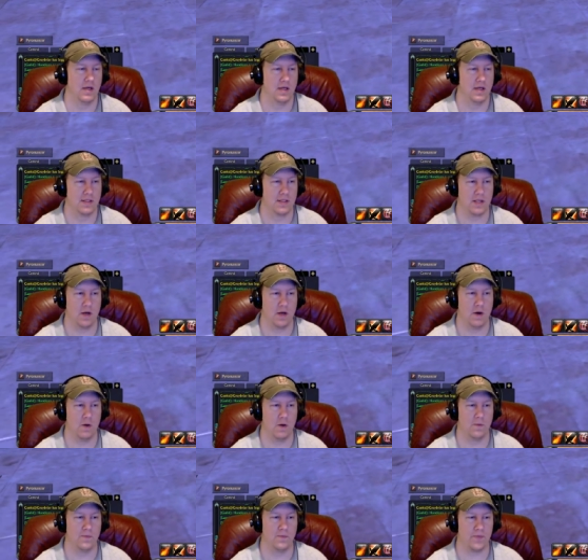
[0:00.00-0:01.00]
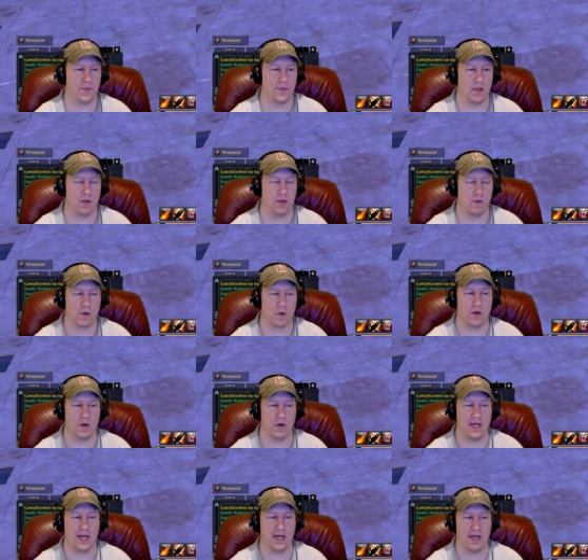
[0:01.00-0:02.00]
So we're
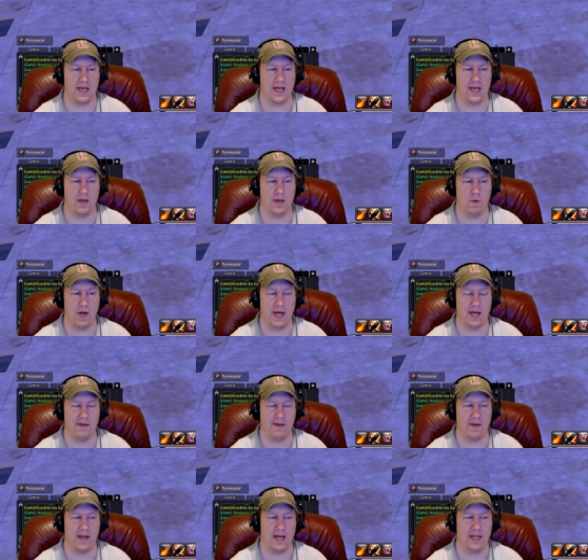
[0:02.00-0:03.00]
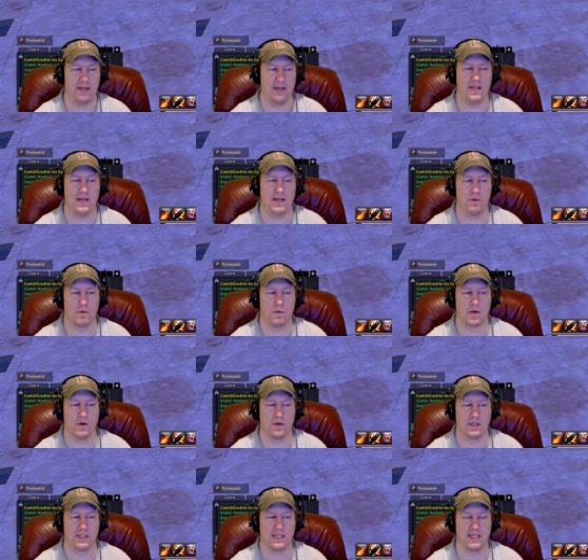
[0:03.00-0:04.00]
going to hit Heat Wave, and then we're
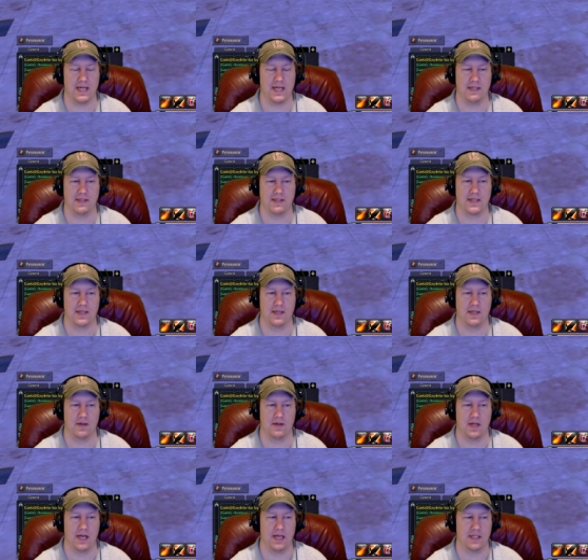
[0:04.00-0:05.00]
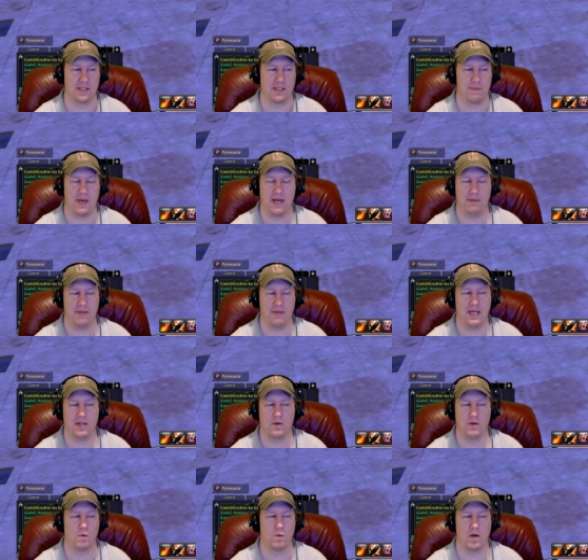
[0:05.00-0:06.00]
going to stand still and spam
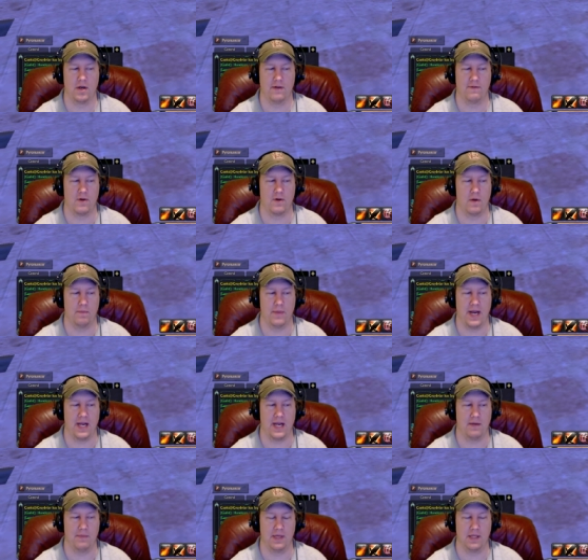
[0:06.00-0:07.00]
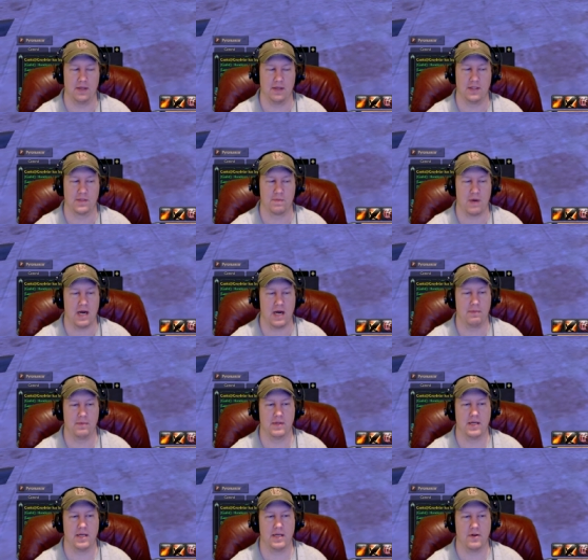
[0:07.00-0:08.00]
either one of our main abilities.
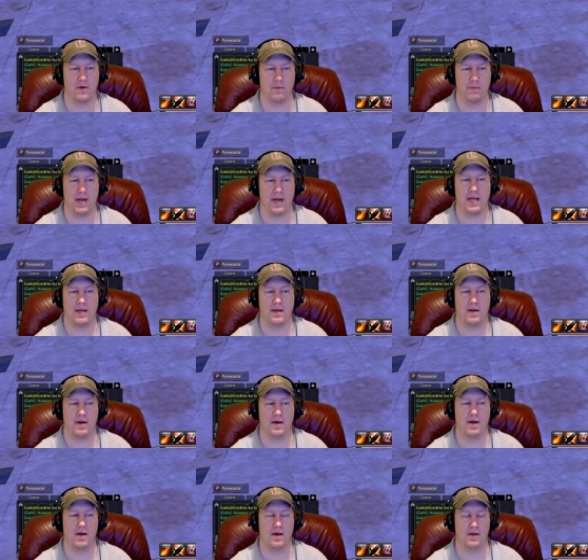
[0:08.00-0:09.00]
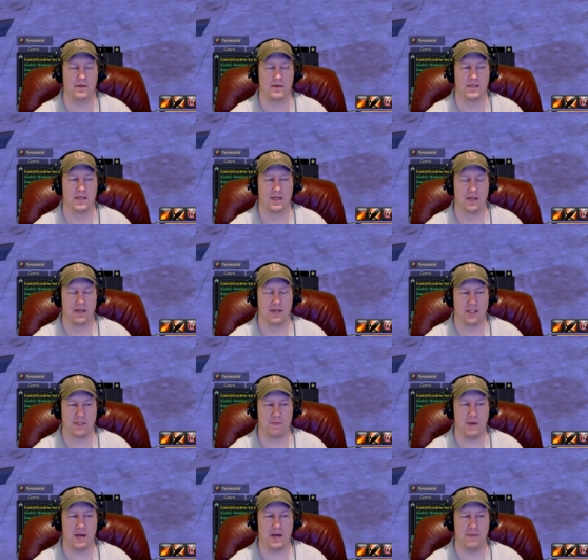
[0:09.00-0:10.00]
Probably your main
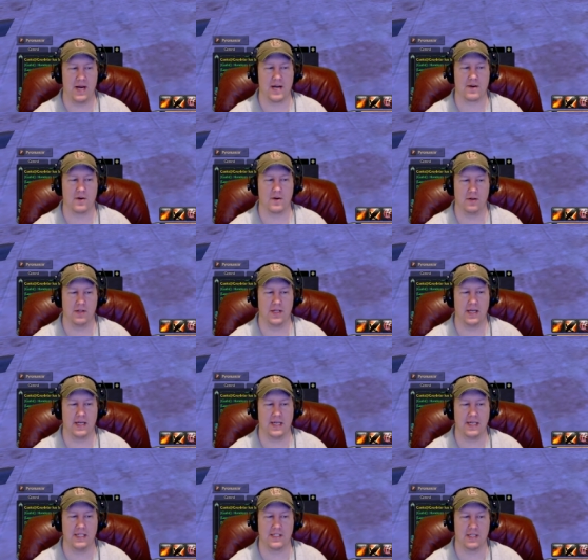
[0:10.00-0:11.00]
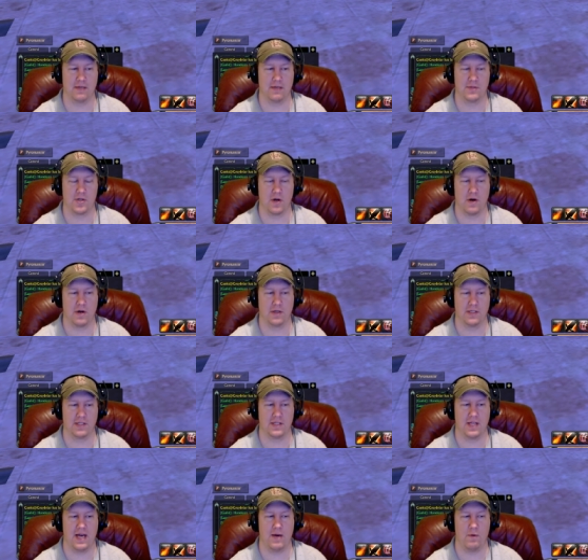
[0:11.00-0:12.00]
spam macro that eats up
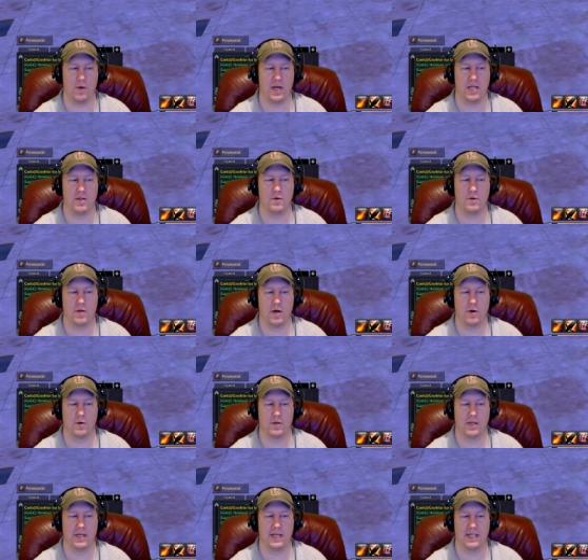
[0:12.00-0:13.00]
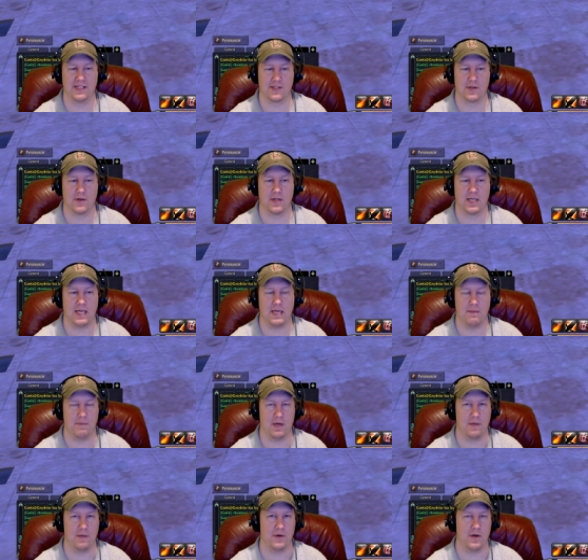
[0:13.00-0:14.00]
charge. That way you know that it's going to
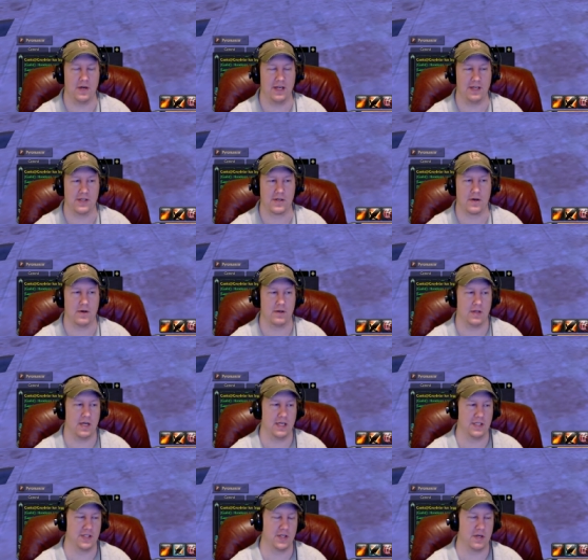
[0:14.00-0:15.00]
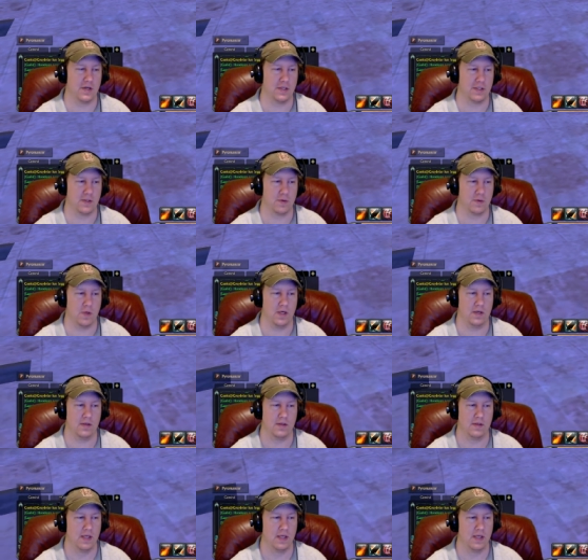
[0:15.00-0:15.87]
keep up your Internalized Charge as well,